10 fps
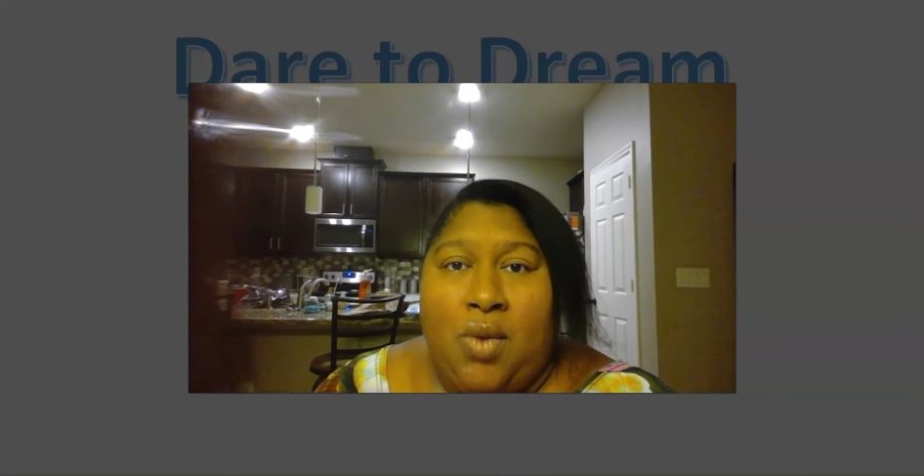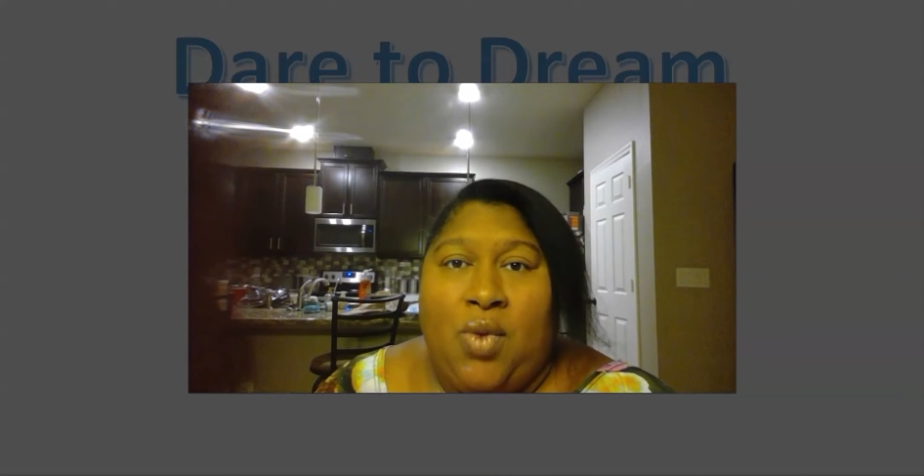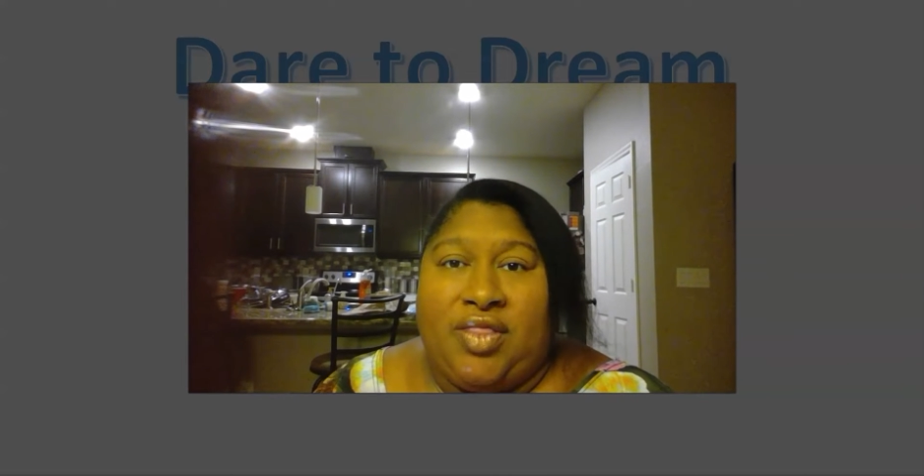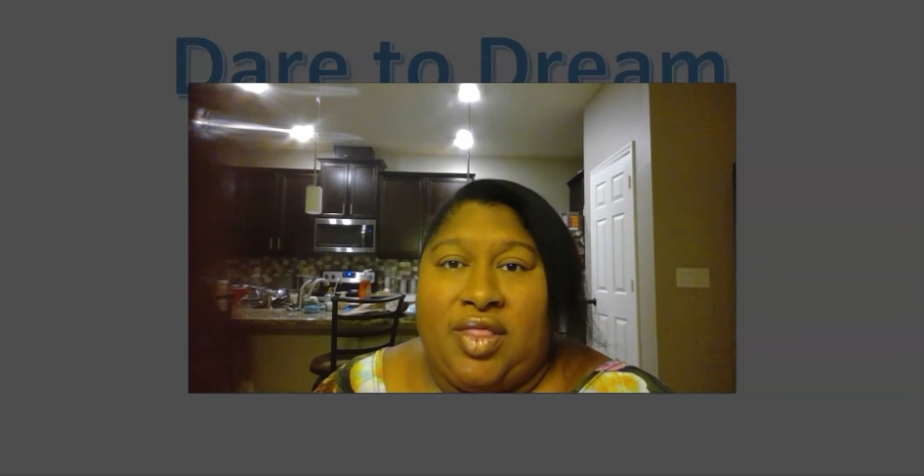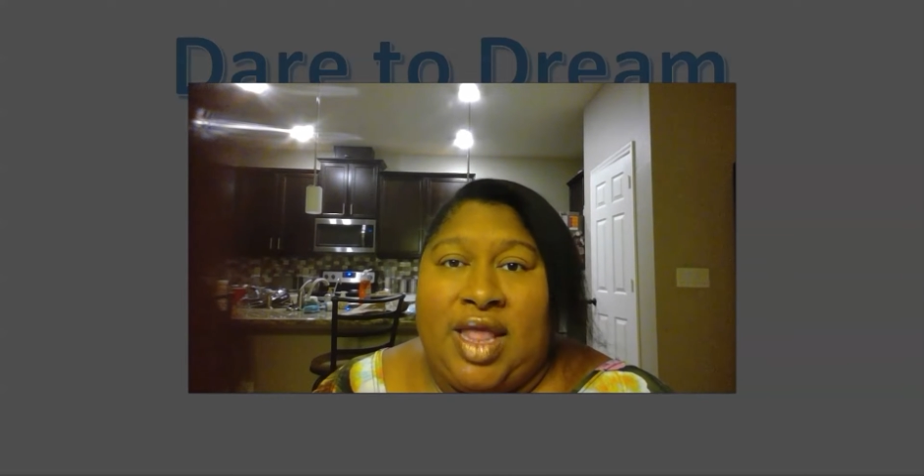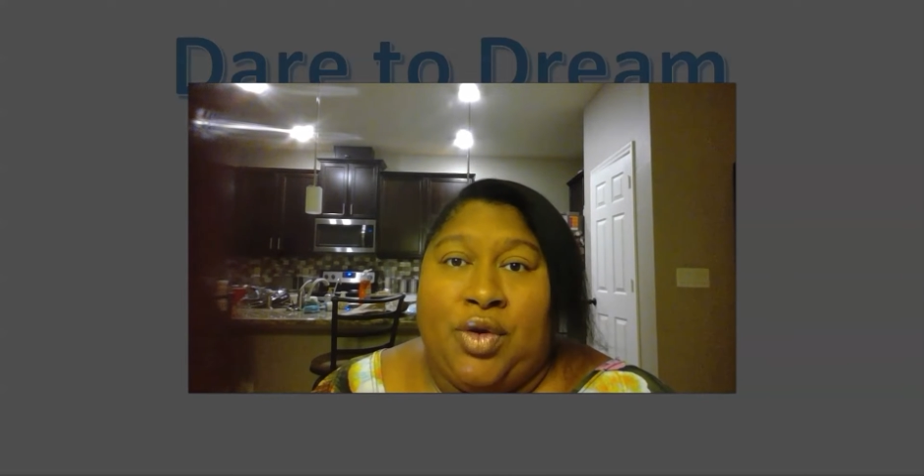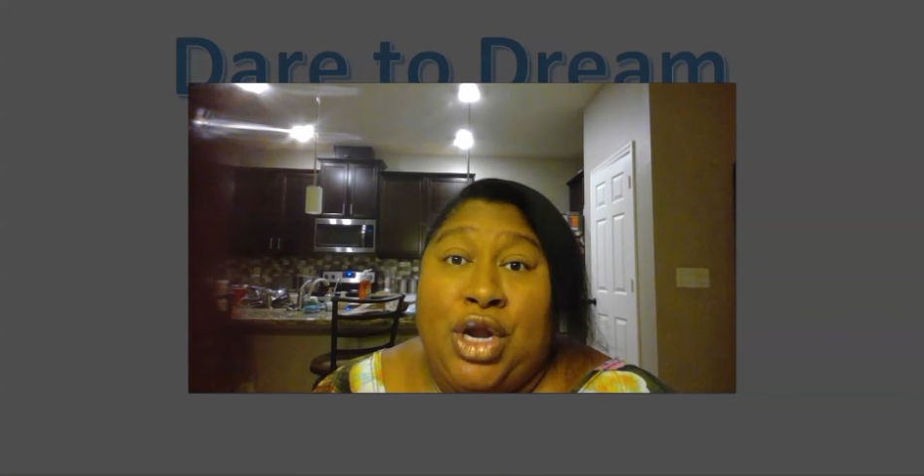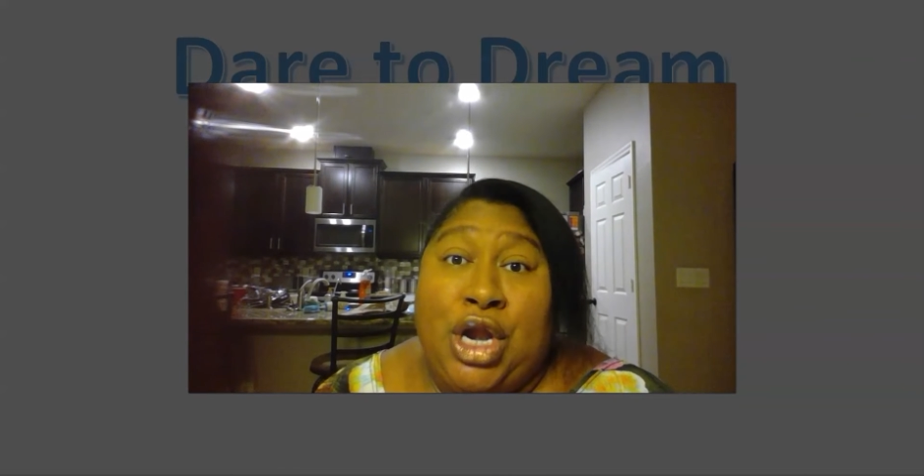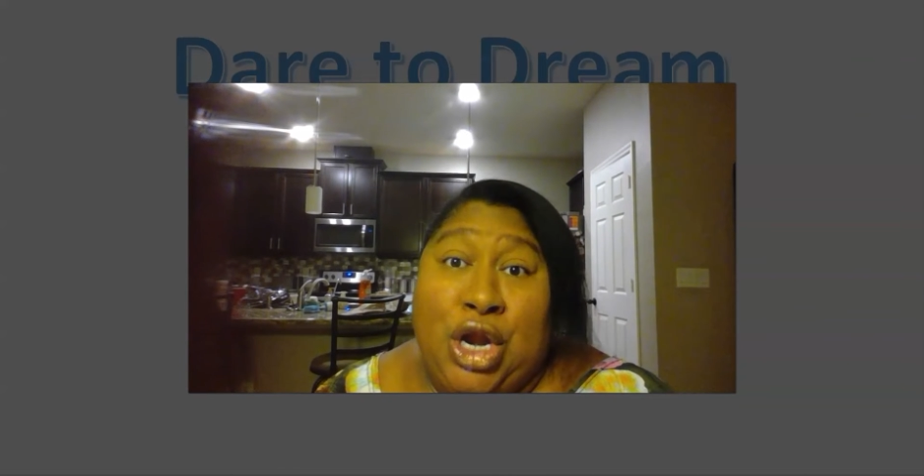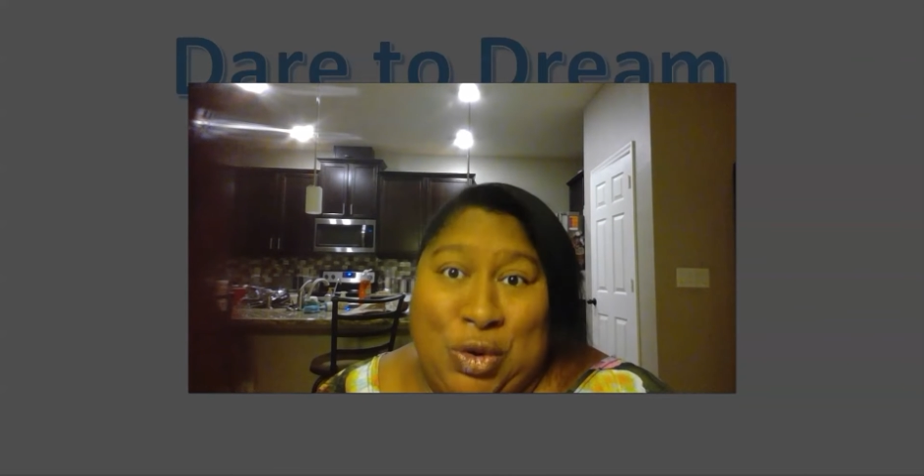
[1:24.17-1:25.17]
with their
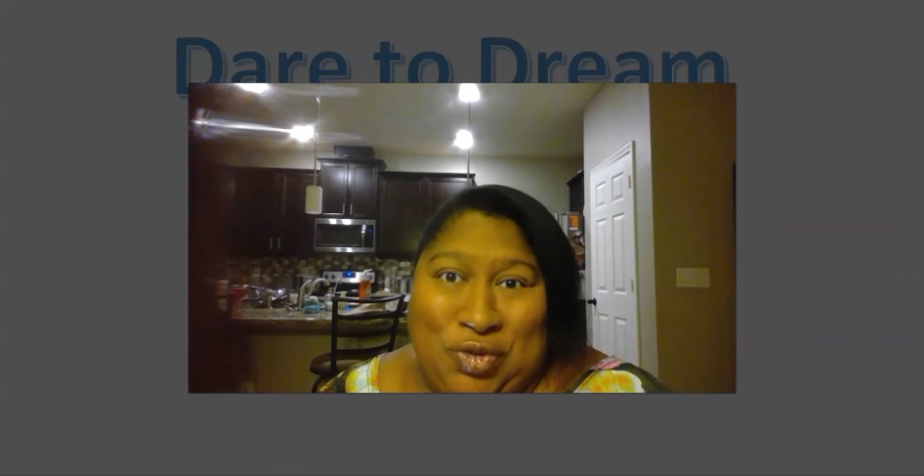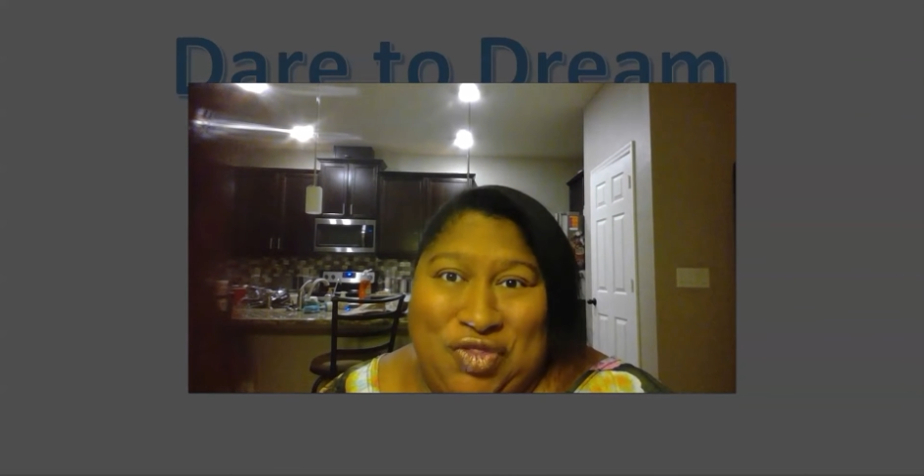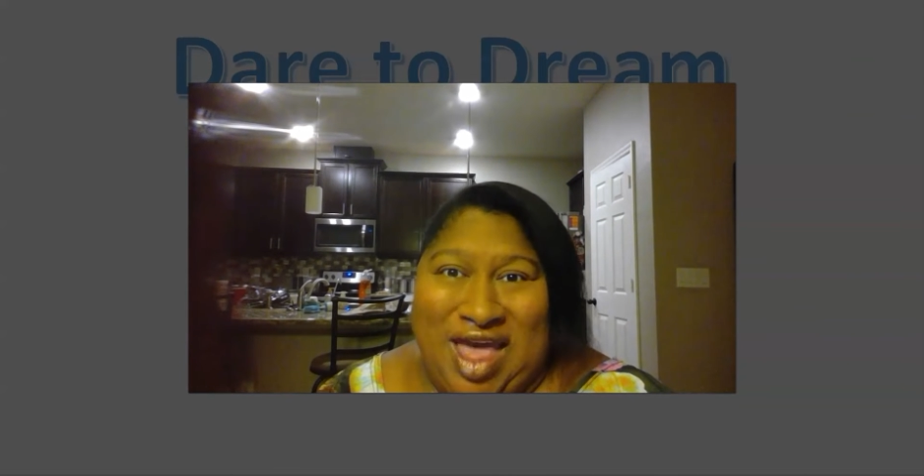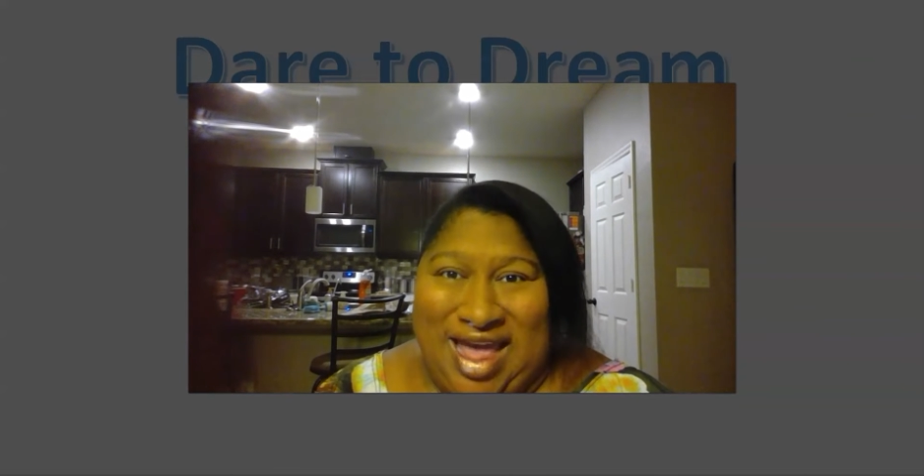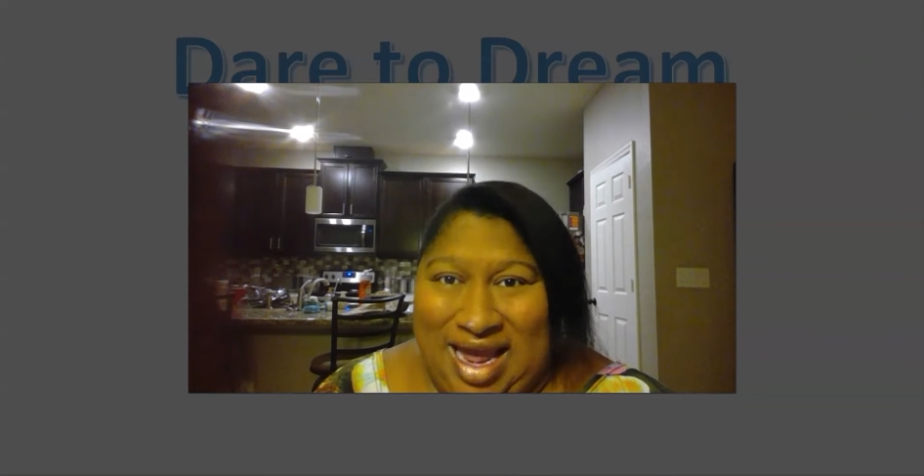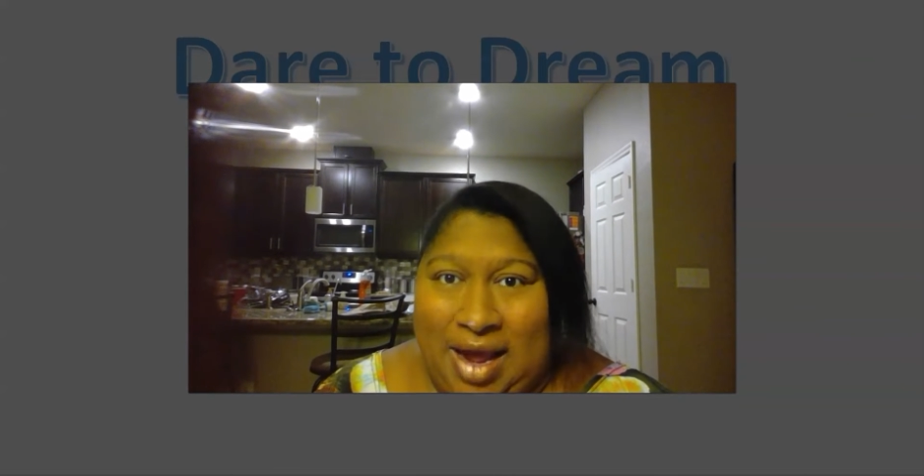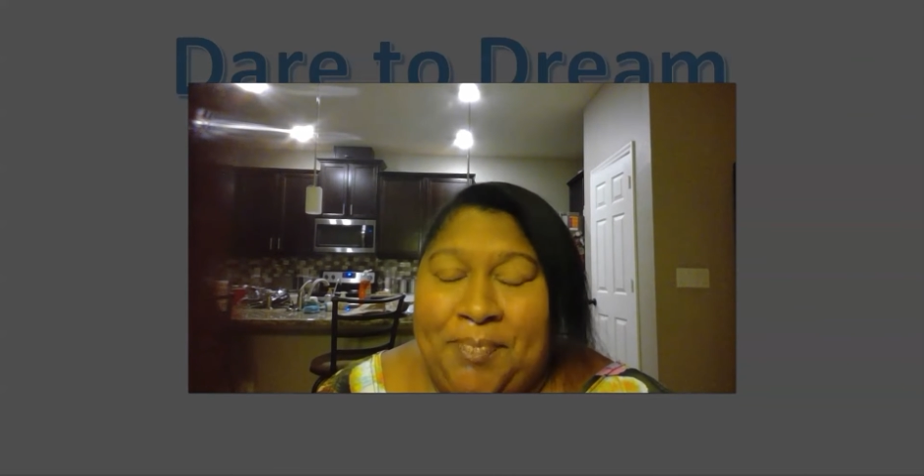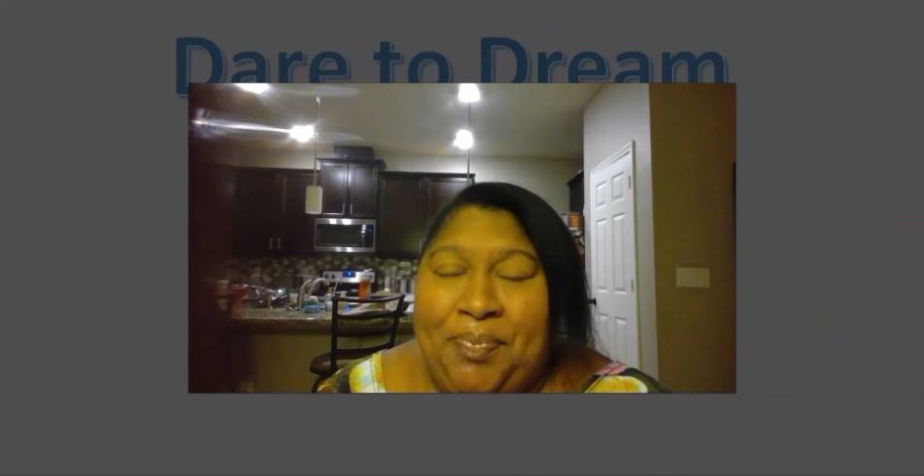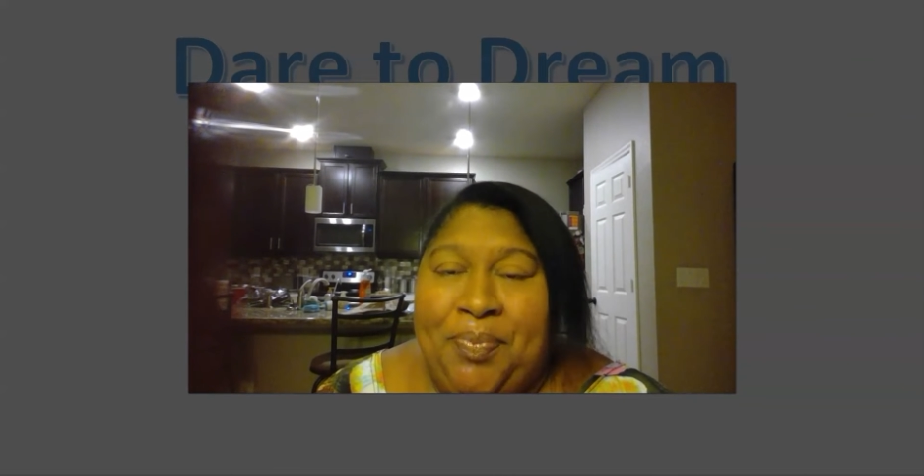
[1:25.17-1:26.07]
new thing.